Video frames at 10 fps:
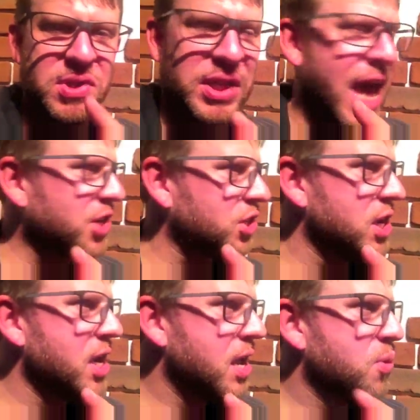slash
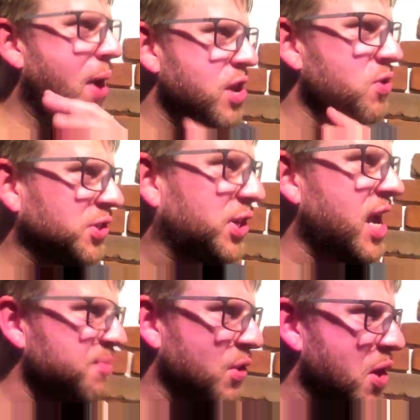London. Wait, you can
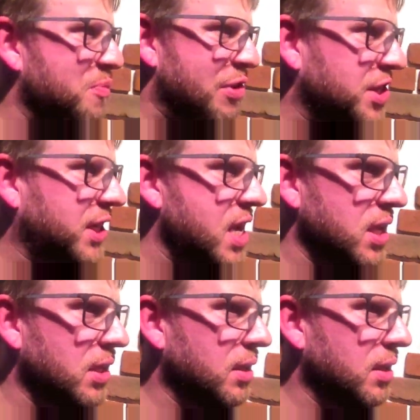sign up your own printer? Yeah,